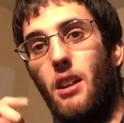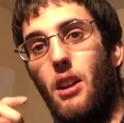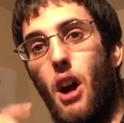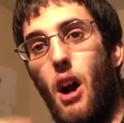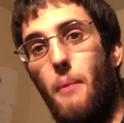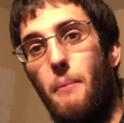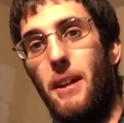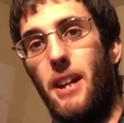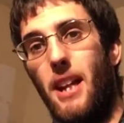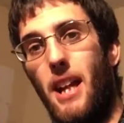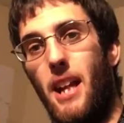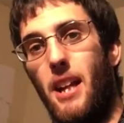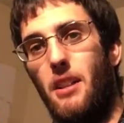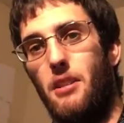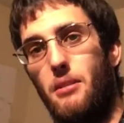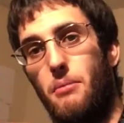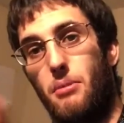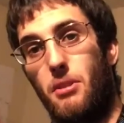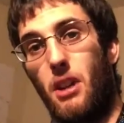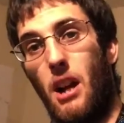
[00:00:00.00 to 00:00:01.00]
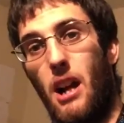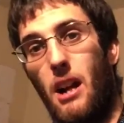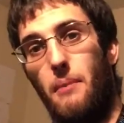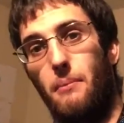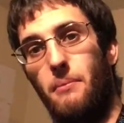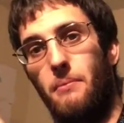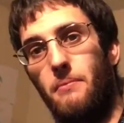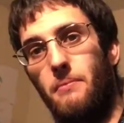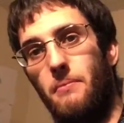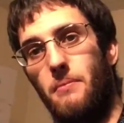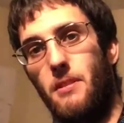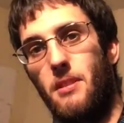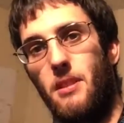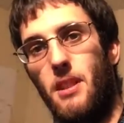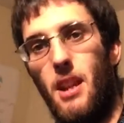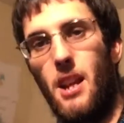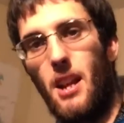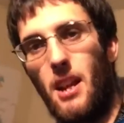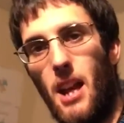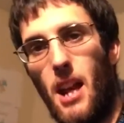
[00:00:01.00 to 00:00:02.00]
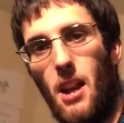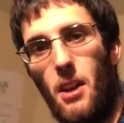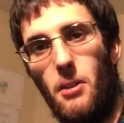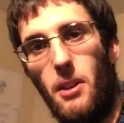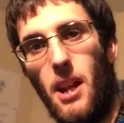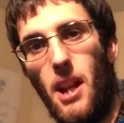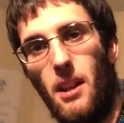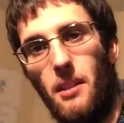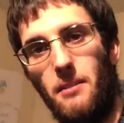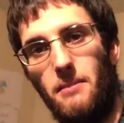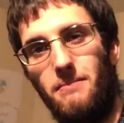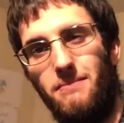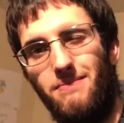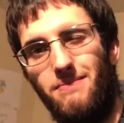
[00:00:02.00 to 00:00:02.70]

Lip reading: comment, and subscribe. Hell yeah.